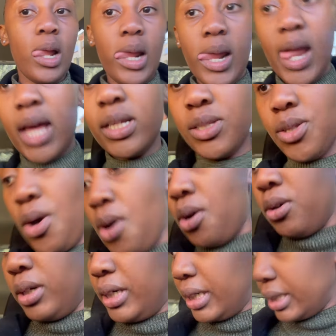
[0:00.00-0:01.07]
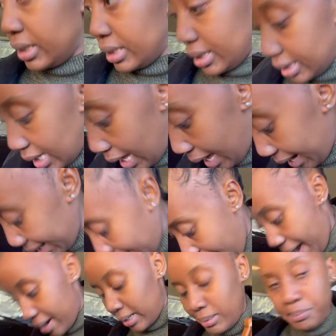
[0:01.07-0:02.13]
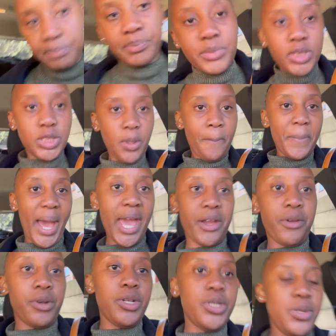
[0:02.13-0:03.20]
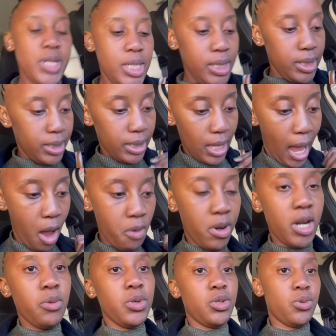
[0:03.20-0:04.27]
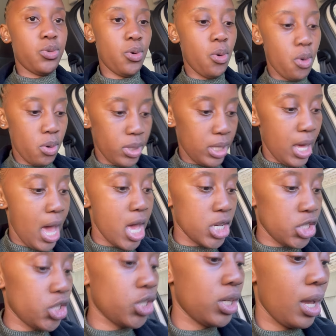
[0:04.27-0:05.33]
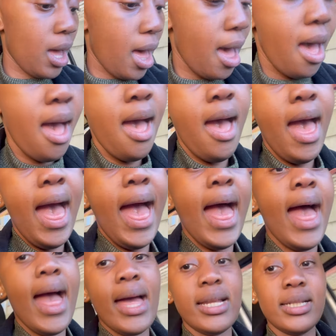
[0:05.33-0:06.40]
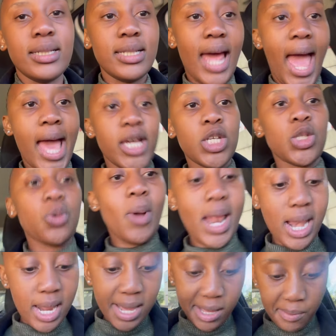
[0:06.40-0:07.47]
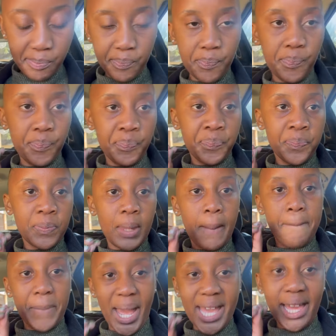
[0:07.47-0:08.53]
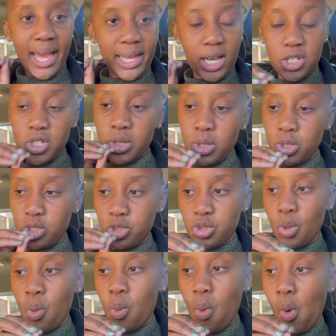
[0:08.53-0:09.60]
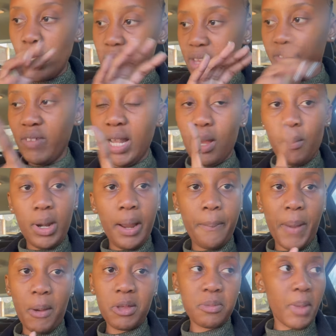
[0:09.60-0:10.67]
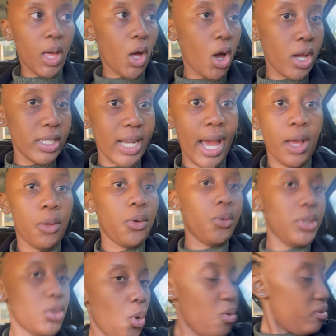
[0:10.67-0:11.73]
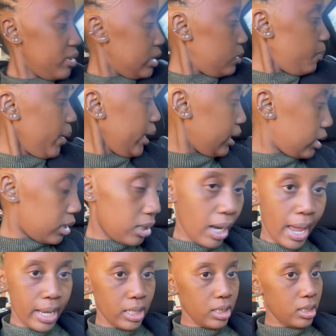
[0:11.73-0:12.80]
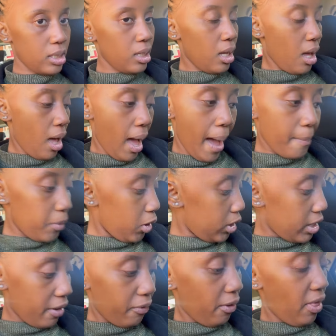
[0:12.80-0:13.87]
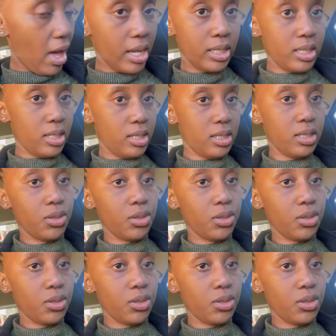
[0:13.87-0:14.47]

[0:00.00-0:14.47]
yeah so Ariane to buy groceries I want to withdraw cash and actually buy cash in the store because I feel like when I buy with my card I always overspend and I'm not here for that